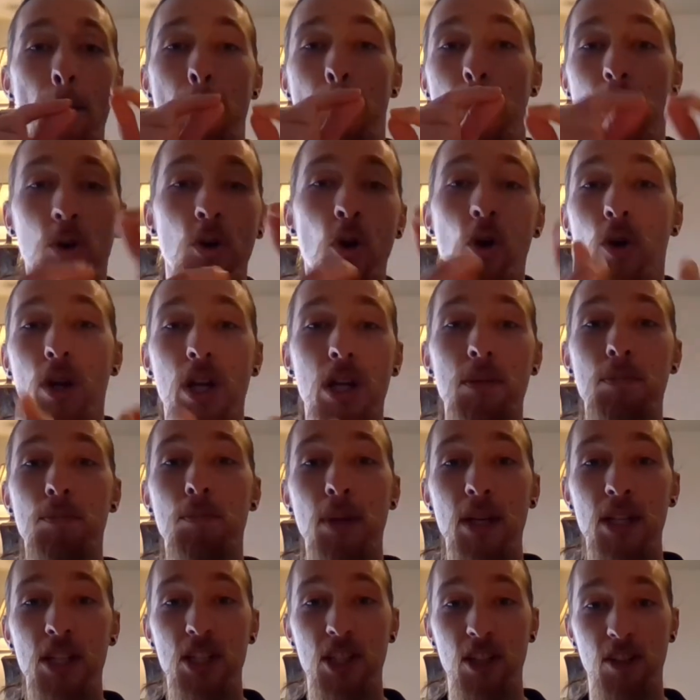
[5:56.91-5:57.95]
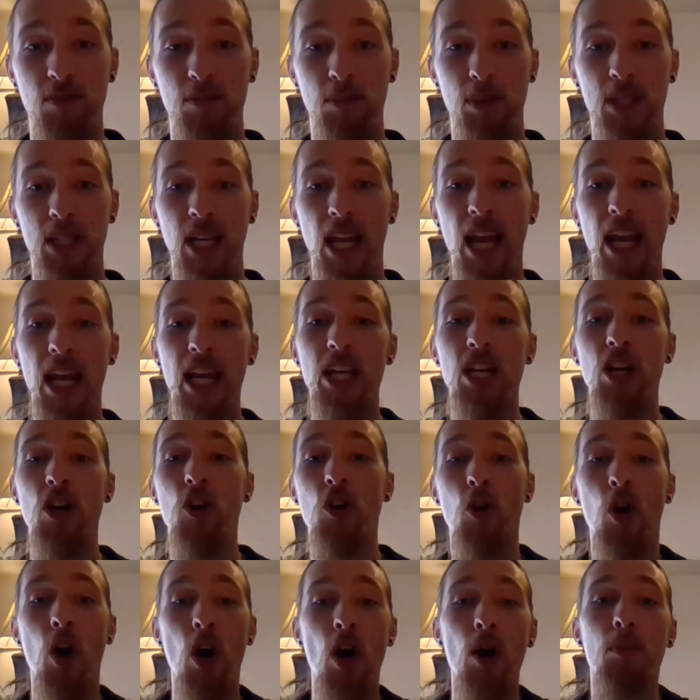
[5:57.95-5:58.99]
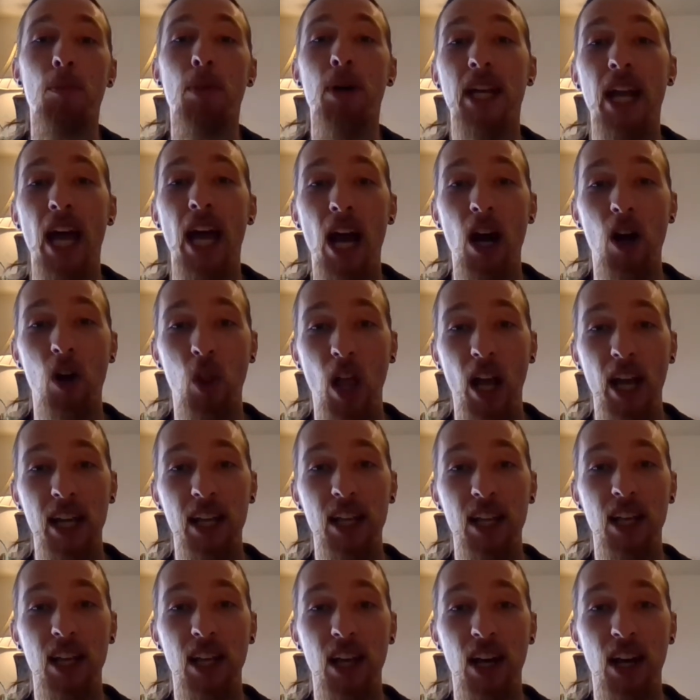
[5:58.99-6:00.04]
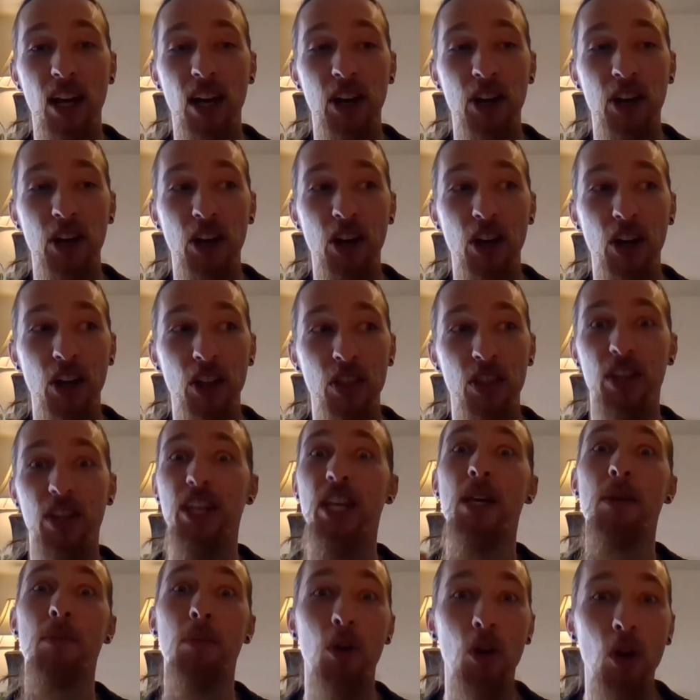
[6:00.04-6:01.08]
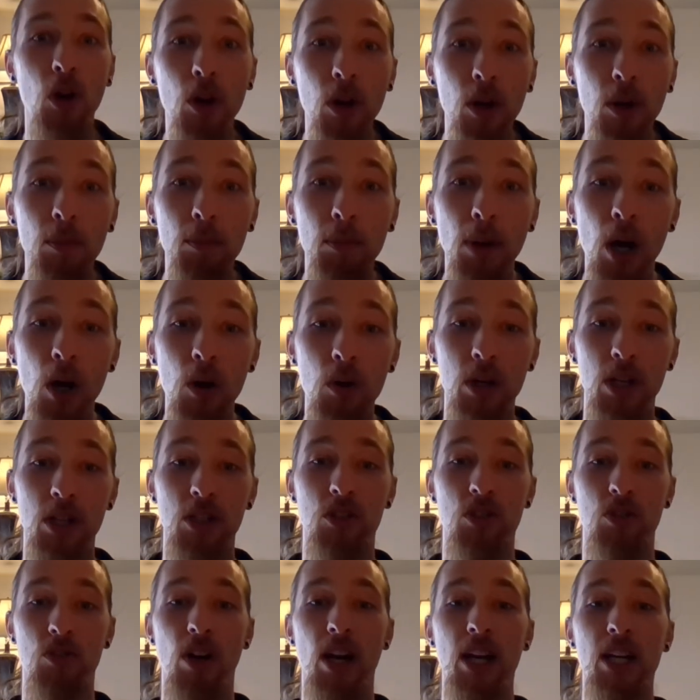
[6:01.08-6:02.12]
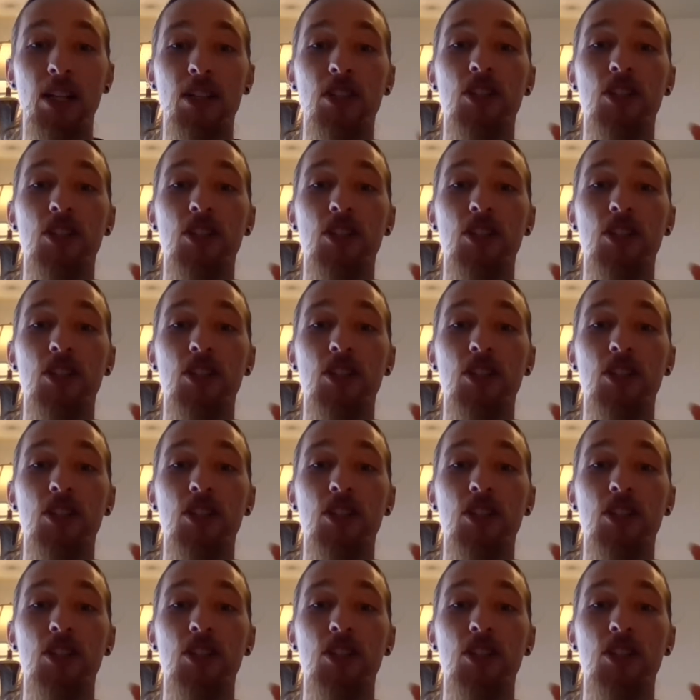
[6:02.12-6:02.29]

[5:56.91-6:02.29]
broken bits of potato, but now like the chemical components, right?